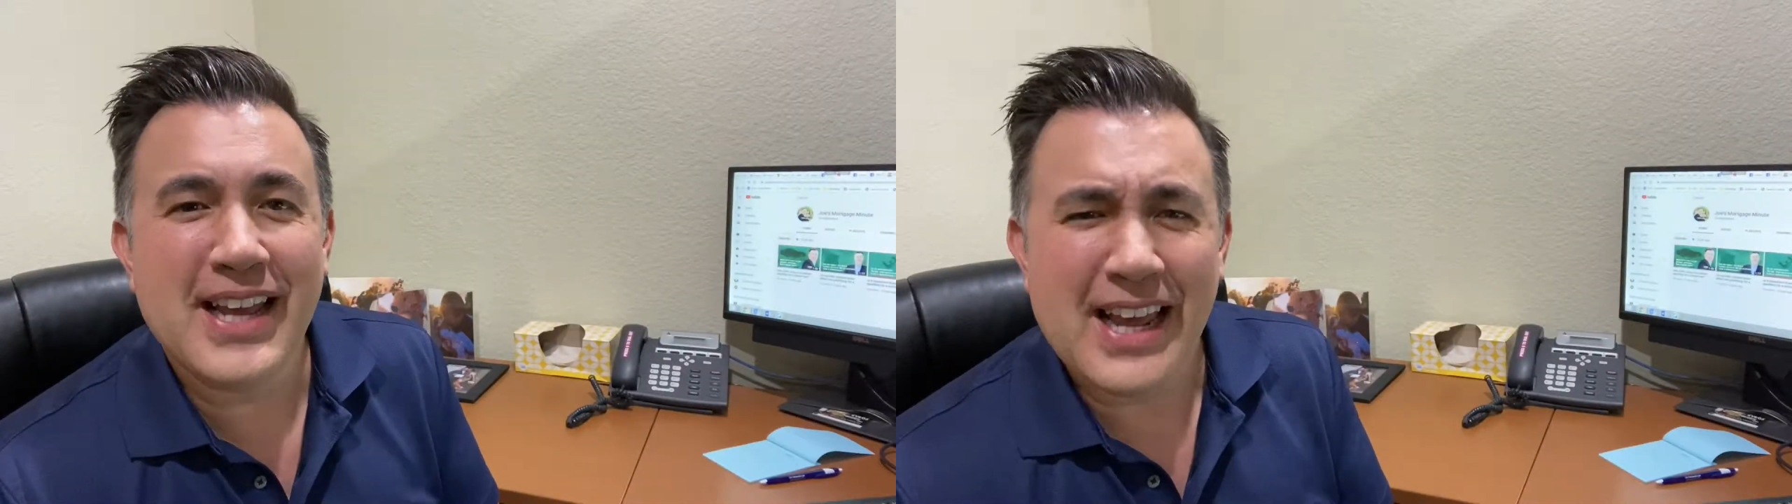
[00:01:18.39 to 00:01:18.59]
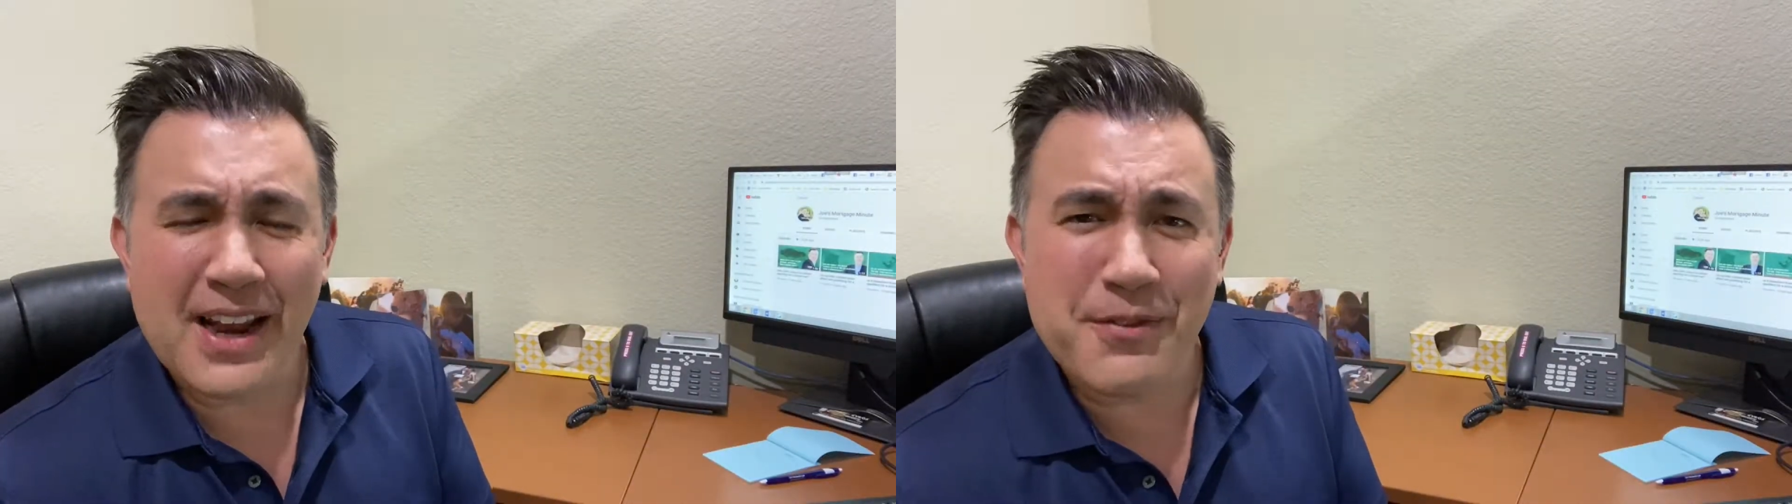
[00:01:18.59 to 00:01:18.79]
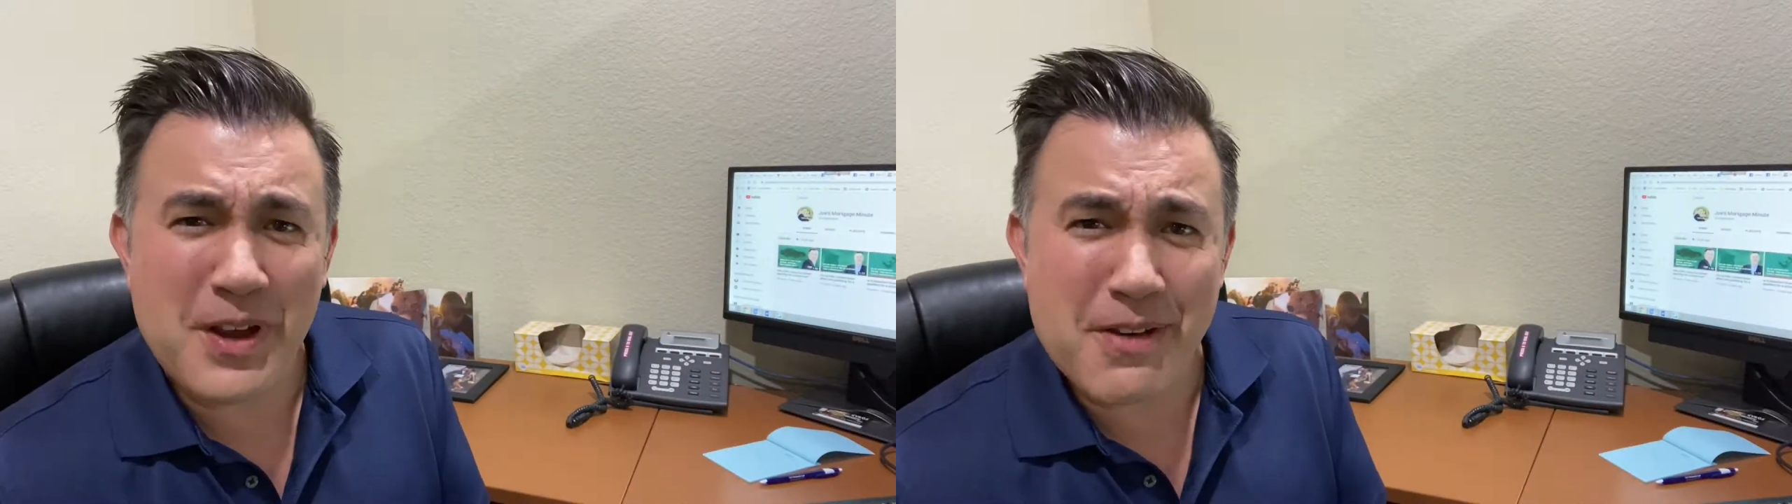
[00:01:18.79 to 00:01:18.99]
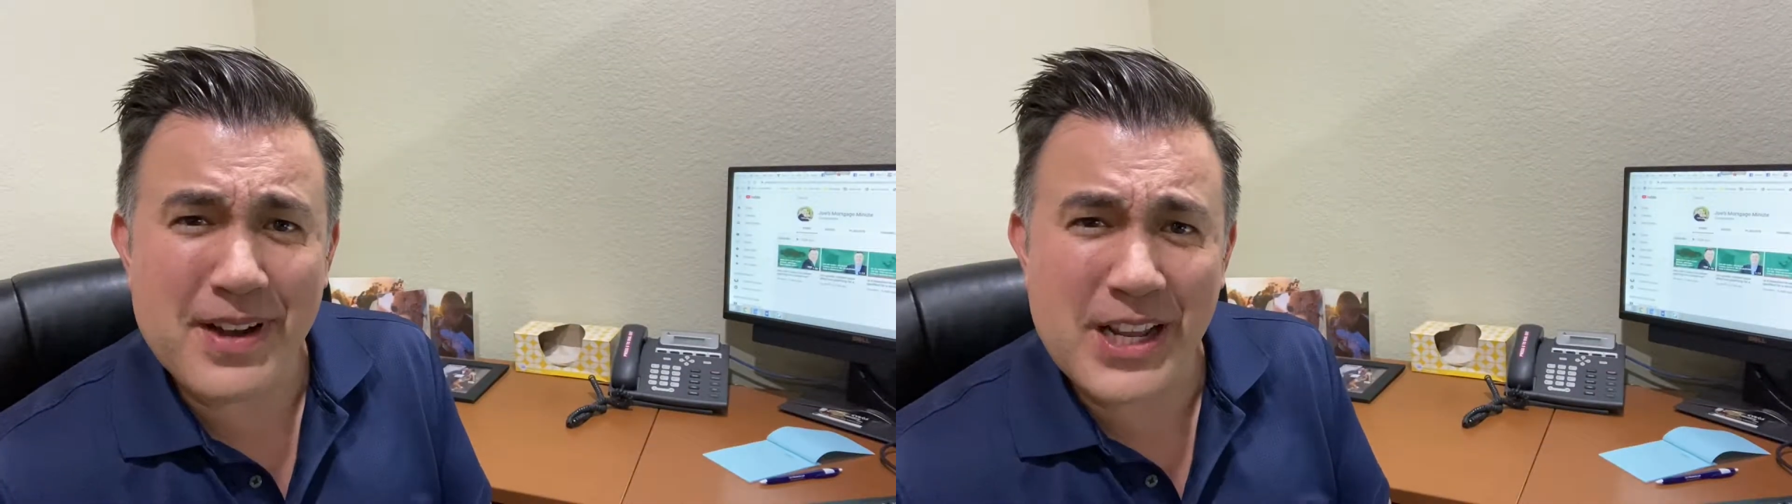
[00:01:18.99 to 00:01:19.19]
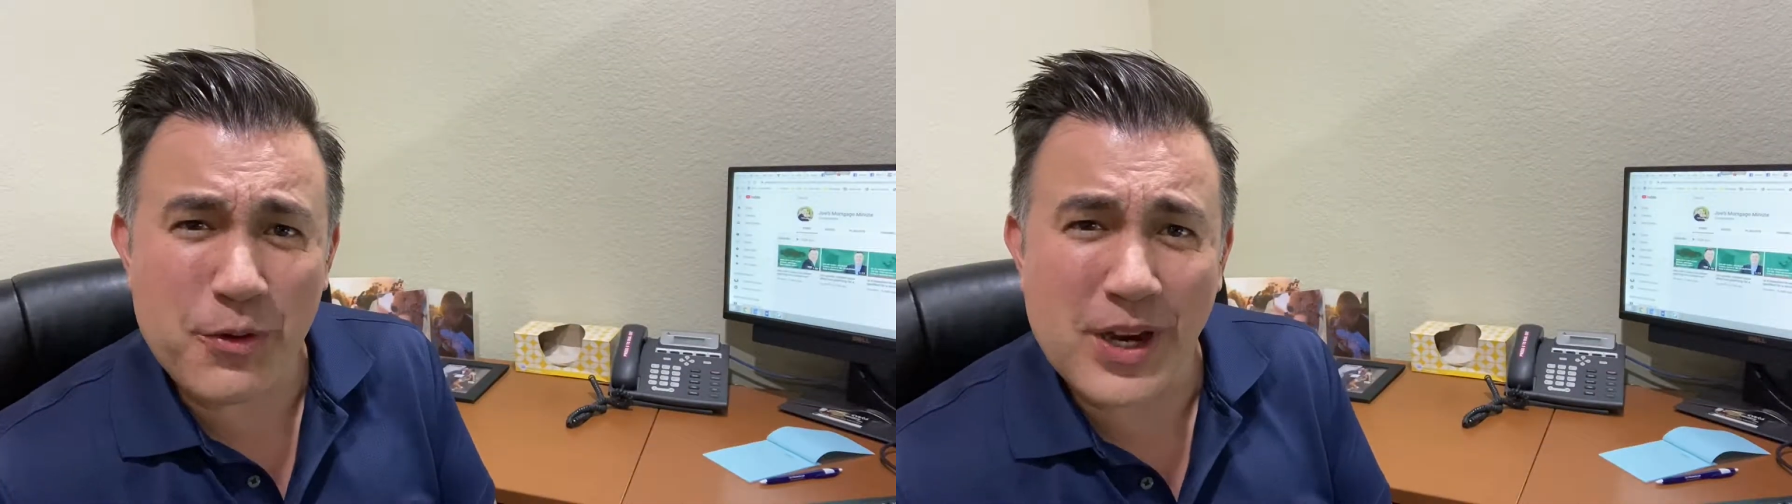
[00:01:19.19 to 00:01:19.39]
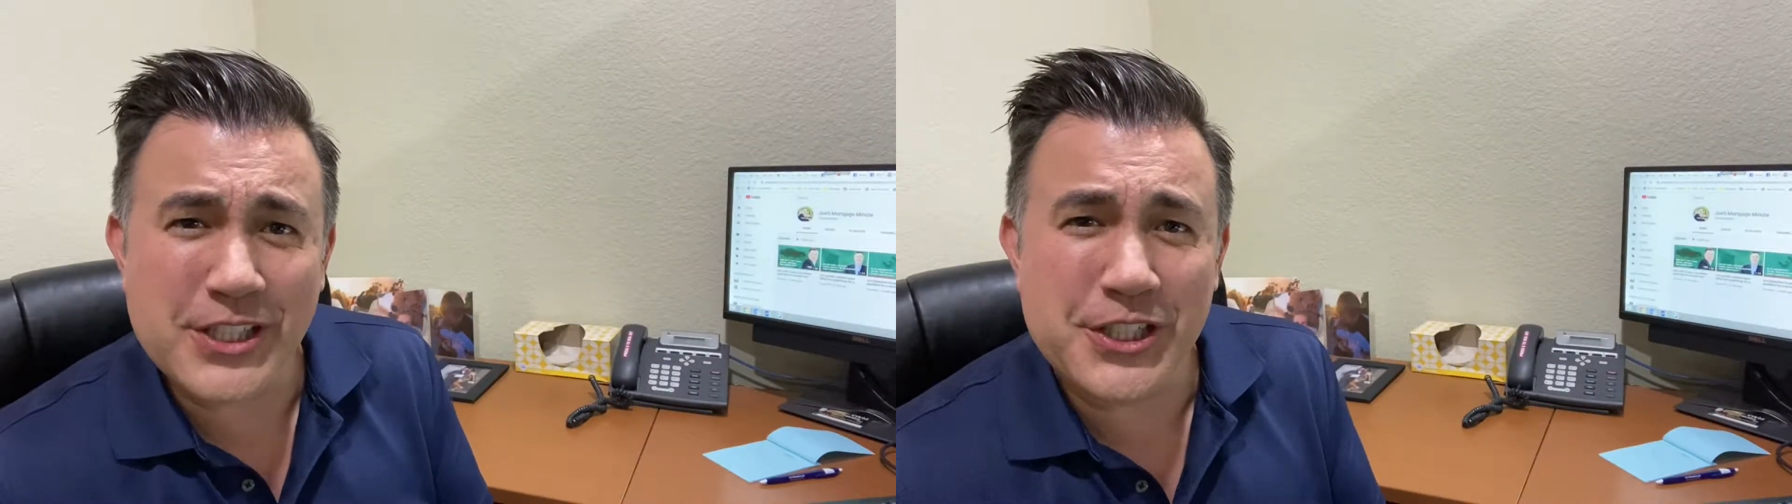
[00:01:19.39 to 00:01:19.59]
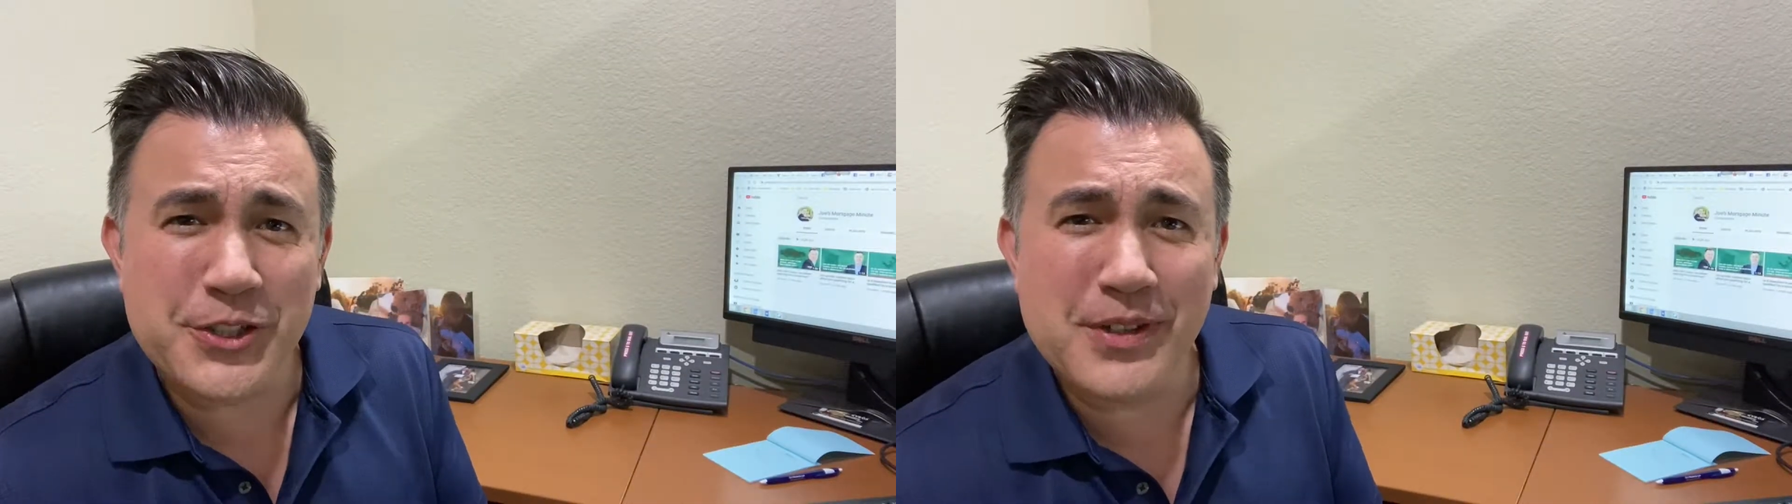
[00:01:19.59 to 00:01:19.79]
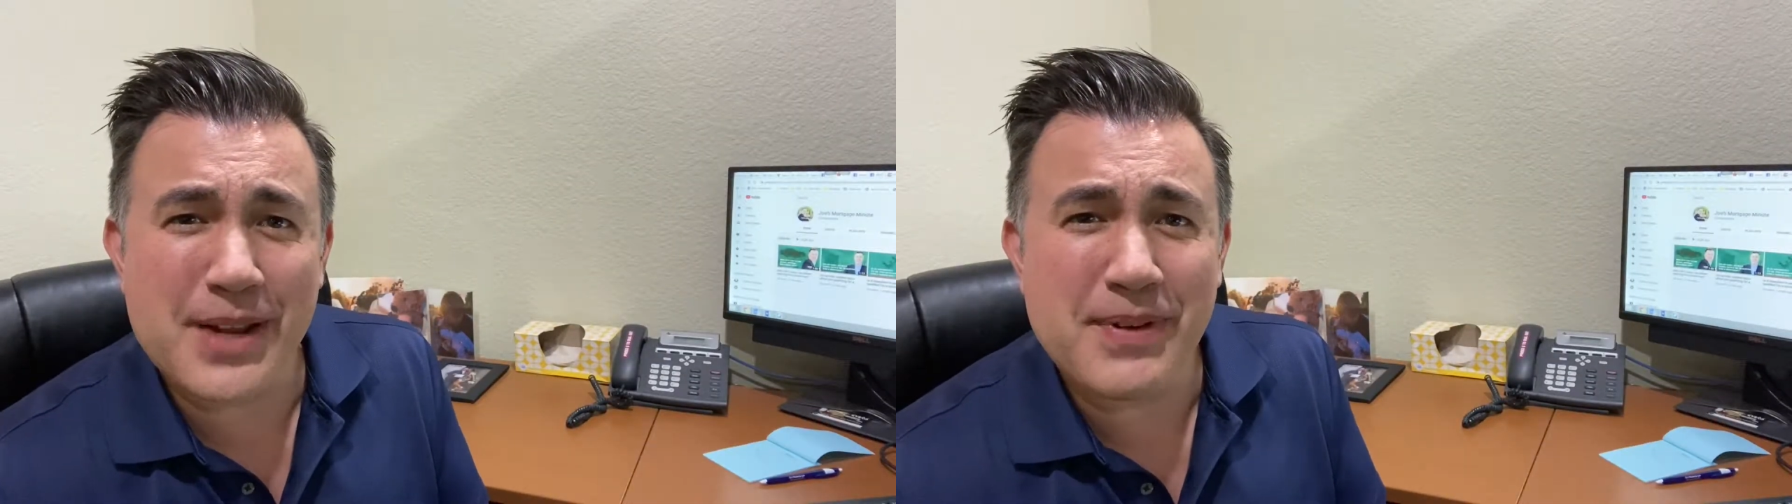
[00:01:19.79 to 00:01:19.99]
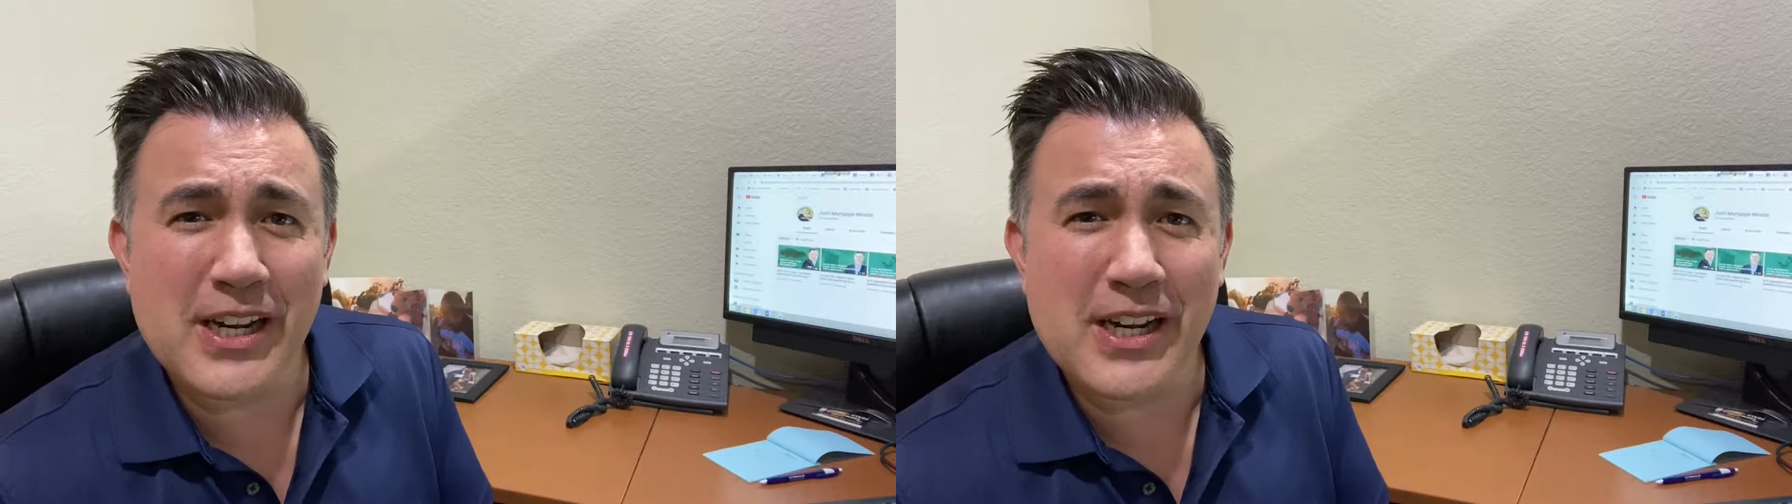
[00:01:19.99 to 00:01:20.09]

And if you have any questions you'd like me to